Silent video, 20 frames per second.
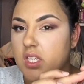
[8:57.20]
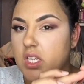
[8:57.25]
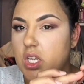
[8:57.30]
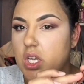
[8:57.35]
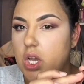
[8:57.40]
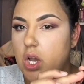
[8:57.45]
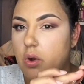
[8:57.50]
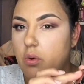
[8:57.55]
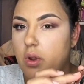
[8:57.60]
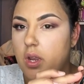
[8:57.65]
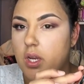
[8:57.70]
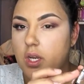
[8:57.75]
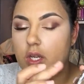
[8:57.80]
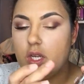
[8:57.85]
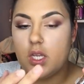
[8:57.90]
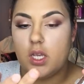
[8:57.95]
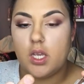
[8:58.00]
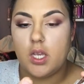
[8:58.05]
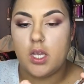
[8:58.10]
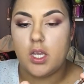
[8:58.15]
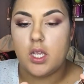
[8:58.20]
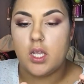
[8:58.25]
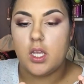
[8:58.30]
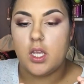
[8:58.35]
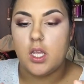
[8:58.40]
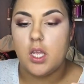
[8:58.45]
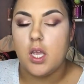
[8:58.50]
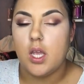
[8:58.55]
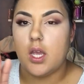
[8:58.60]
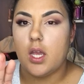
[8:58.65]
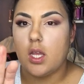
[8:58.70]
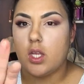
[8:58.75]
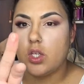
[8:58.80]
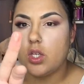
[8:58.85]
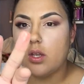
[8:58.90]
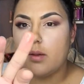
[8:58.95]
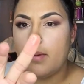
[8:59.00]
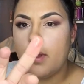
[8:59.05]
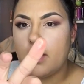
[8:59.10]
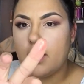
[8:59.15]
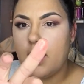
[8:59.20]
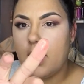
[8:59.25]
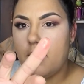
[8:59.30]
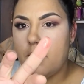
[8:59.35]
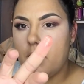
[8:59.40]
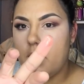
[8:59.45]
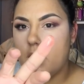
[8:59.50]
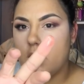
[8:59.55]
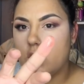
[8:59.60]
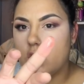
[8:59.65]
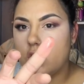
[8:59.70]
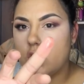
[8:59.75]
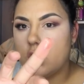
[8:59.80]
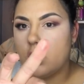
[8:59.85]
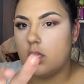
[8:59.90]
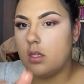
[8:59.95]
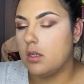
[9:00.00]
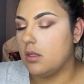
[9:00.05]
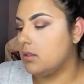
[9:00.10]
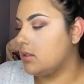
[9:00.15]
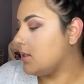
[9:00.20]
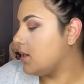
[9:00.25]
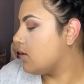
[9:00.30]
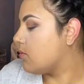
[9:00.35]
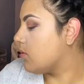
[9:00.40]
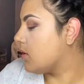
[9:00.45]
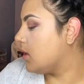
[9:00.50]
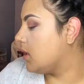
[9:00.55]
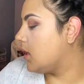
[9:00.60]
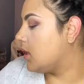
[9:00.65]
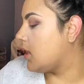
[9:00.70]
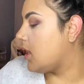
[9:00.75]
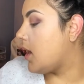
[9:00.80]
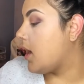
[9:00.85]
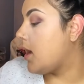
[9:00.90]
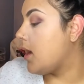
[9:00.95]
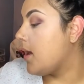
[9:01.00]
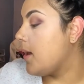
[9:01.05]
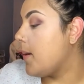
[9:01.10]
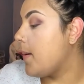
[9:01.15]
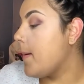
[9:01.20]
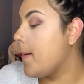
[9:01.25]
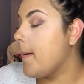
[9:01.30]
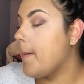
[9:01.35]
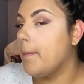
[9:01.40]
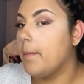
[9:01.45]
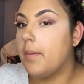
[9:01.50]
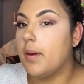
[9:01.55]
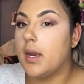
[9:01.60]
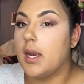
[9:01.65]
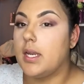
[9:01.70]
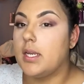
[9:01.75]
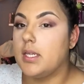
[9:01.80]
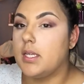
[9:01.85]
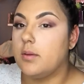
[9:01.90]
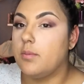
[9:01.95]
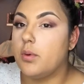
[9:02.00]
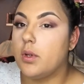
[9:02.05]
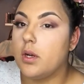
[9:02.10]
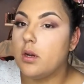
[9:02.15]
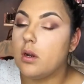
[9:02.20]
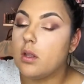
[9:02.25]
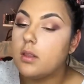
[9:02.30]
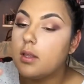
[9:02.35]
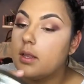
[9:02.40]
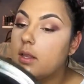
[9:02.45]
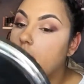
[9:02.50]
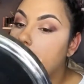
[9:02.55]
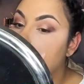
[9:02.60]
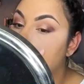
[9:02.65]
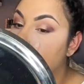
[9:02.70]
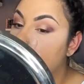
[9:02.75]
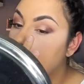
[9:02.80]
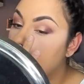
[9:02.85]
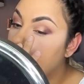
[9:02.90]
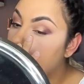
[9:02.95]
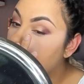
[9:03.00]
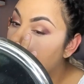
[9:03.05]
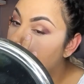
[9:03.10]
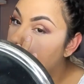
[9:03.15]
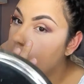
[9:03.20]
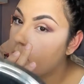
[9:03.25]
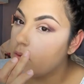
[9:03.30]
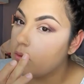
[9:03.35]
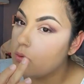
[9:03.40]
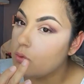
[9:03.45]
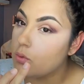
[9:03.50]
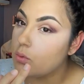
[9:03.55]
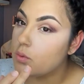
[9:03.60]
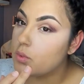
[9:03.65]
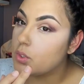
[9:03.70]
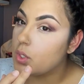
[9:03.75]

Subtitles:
go into it. I took about that much. It's not really a lot, but I did put it on the lid. Ooh,